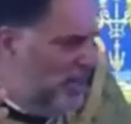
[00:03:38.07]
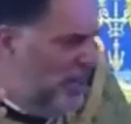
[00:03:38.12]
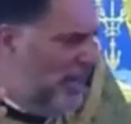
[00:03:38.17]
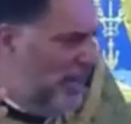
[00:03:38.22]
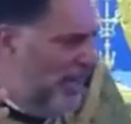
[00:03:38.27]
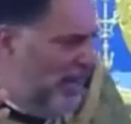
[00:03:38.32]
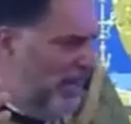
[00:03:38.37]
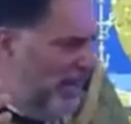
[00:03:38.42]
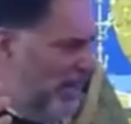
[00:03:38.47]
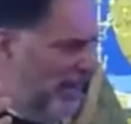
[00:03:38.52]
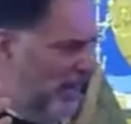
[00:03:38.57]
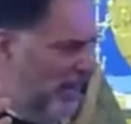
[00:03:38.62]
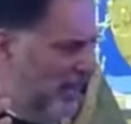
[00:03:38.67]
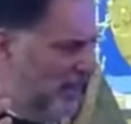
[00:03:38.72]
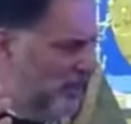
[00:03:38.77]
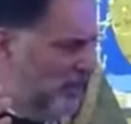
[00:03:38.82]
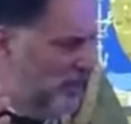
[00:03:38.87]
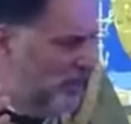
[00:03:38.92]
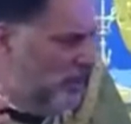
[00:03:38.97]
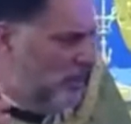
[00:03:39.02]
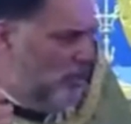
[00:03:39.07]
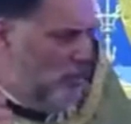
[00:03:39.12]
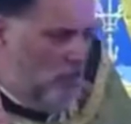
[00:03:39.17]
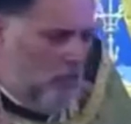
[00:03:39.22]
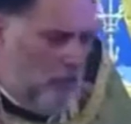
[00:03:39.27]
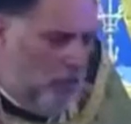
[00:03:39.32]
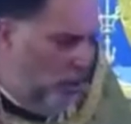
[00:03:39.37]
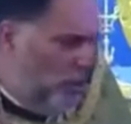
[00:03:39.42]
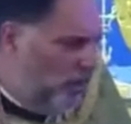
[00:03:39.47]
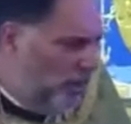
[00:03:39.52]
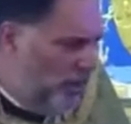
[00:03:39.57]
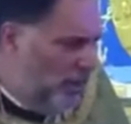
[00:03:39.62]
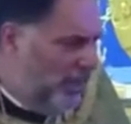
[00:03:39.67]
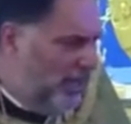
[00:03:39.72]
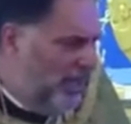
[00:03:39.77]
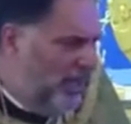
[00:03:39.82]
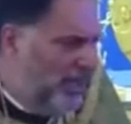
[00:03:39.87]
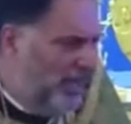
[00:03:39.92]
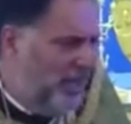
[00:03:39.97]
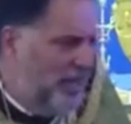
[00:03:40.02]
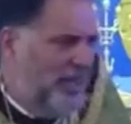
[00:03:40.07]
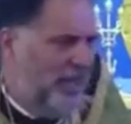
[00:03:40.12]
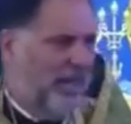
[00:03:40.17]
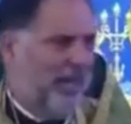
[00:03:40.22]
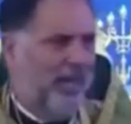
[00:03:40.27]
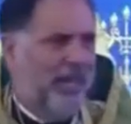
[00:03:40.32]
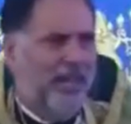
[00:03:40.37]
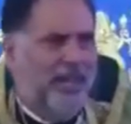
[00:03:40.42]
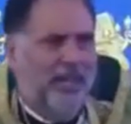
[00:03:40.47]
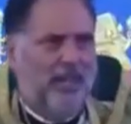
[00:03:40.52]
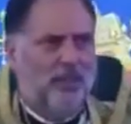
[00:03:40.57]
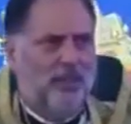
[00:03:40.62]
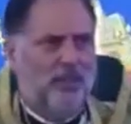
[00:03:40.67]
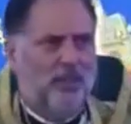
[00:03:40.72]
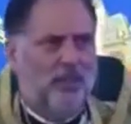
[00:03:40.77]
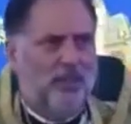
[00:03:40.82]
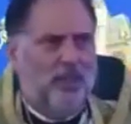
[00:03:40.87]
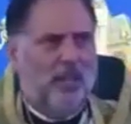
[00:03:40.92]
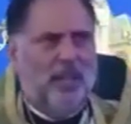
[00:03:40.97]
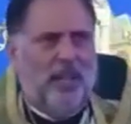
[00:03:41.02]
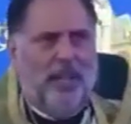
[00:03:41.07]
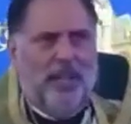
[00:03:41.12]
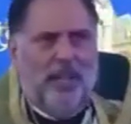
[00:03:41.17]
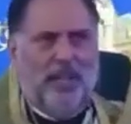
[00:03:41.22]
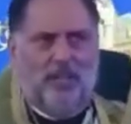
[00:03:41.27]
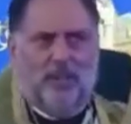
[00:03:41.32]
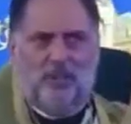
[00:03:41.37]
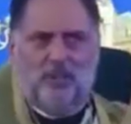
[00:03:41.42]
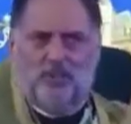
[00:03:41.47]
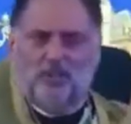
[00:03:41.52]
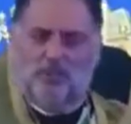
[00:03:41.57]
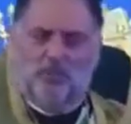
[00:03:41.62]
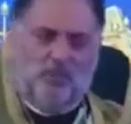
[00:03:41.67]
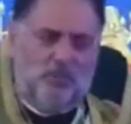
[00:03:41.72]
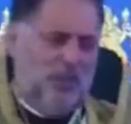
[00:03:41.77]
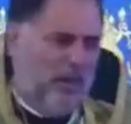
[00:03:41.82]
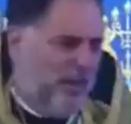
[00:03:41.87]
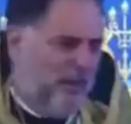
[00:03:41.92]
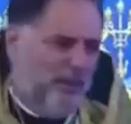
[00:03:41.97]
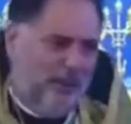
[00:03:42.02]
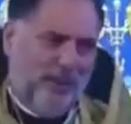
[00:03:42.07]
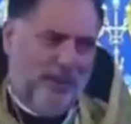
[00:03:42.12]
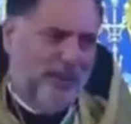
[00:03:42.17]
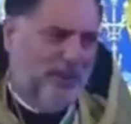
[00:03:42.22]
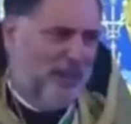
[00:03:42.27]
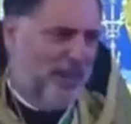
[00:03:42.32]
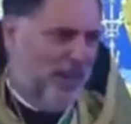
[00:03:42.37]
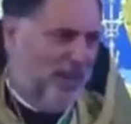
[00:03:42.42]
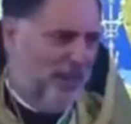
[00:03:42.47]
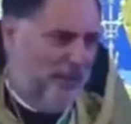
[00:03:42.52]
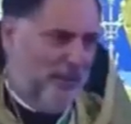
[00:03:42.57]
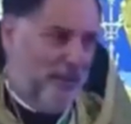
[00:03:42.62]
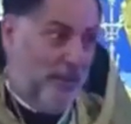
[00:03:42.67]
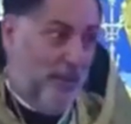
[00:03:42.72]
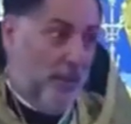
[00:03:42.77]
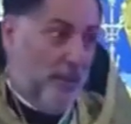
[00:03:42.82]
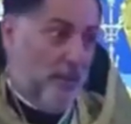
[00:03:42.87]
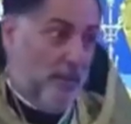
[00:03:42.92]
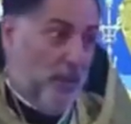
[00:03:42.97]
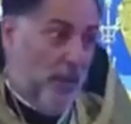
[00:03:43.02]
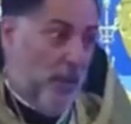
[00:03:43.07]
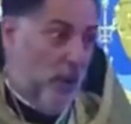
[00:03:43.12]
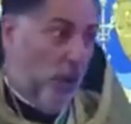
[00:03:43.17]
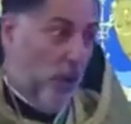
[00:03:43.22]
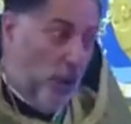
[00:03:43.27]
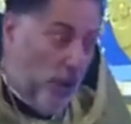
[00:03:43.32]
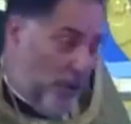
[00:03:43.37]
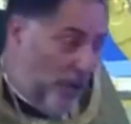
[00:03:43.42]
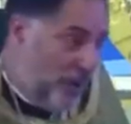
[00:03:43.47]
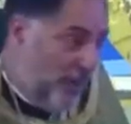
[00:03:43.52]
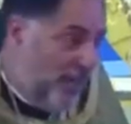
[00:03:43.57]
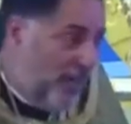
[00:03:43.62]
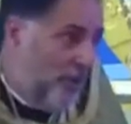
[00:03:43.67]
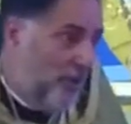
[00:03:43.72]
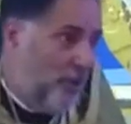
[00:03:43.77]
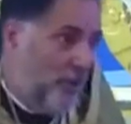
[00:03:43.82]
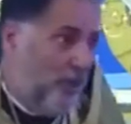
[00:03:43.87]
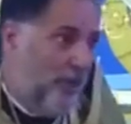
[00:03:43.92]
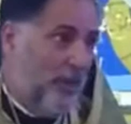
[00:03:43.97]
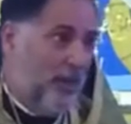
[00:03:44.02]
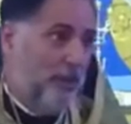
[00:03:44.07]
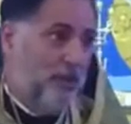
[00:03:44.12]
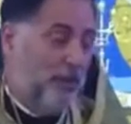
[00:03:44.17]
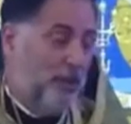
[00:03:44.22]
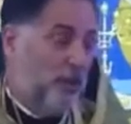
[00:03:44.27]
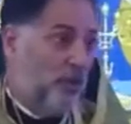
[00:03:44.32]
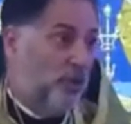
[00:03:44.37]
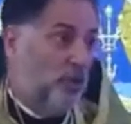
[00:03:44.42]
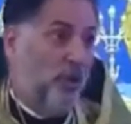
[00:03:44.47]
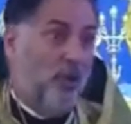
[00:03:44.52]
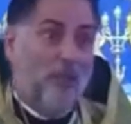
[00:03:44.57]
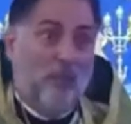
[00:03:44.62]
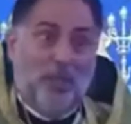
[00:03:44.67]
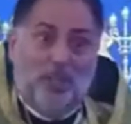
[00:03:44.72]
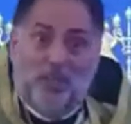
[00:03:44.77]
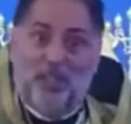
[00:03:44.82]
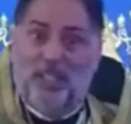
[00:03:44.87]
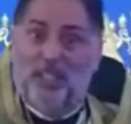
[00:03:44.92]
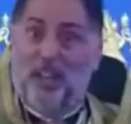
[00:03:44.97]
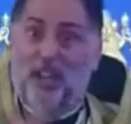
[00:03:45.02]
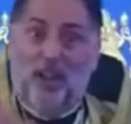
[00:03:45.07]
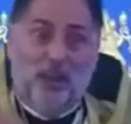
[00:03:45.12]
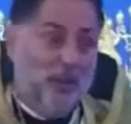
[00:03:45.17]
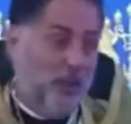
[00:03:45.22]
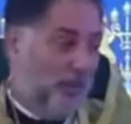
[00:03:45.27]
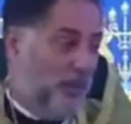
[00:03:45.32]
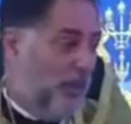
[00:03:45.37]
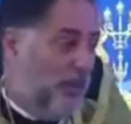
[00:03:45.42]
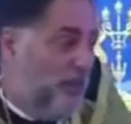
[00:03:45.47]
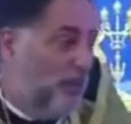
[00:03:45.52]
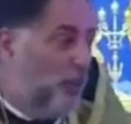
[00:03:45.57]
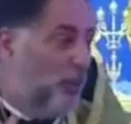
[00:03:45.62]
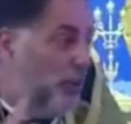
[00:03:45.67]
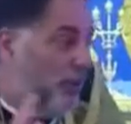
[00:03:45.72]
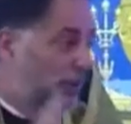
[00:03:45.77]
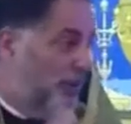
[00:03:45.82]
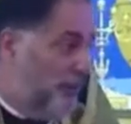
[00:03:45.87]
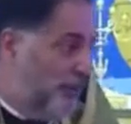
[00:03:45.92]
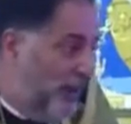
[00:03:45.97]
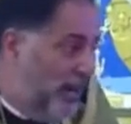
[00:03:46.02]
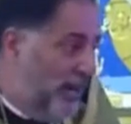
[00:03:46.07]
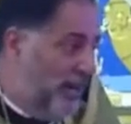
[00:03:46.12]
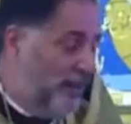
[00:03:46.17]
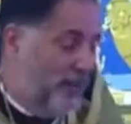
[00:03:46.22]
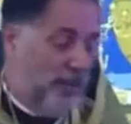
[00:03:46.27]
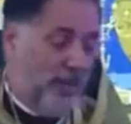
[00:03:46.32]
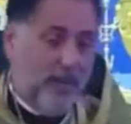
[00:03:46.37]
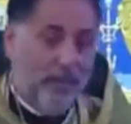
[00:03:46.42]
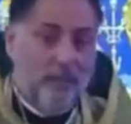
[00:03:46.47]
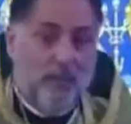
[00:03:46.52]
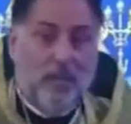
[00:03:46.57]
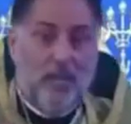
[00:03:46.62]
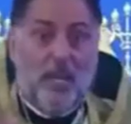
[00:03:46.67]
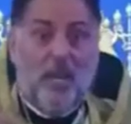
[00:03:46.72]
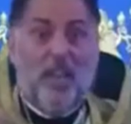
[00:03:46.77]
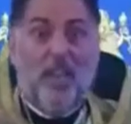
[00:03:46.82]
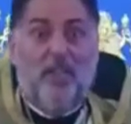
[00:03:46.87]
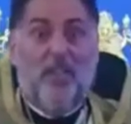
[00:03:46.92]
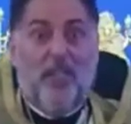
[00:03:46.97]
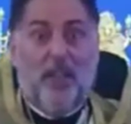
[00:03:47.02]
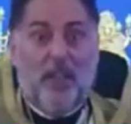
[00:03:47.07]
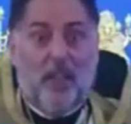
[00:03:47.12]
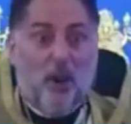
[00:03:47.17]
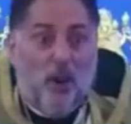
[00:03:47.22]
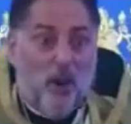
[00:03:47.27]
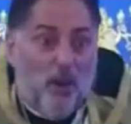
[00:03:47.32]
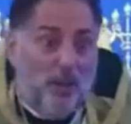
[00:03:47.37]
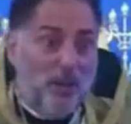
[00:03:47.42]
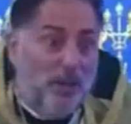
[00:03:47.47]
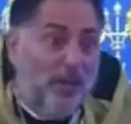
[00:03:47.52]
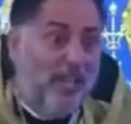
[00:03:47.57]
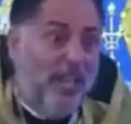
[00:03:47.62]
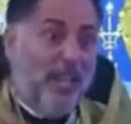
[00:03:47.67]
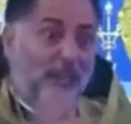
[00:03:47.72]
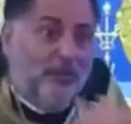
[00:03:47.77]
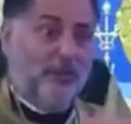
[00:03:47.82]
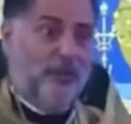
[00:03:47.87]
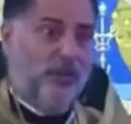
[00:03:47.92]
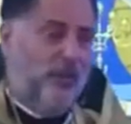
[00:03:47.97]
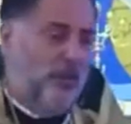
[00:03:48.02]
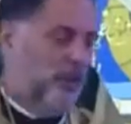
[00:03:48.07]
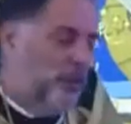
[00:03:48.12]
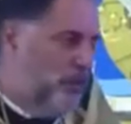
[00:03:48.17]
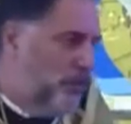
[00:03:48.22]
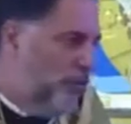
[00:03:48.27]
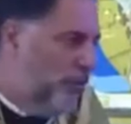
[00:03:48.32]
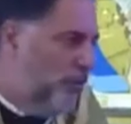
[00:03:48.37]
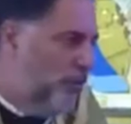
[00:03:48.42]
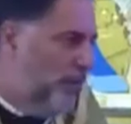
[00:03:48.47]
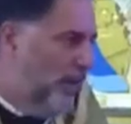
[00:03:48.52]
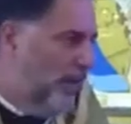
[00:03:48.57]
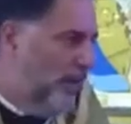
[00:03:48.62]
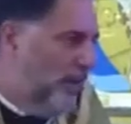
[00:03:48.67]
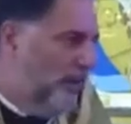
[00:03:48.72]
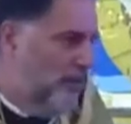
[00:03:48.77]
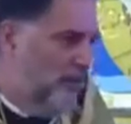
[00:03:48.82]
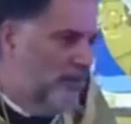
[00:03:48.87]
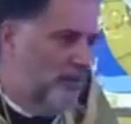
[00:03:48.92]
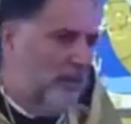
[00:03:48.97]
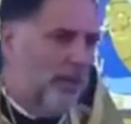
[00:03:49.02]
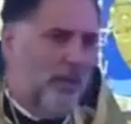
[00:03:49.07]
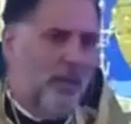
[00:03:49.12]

and bullying and and rough and tough hurting other people so much that other people were afraid of them, they all left the two men.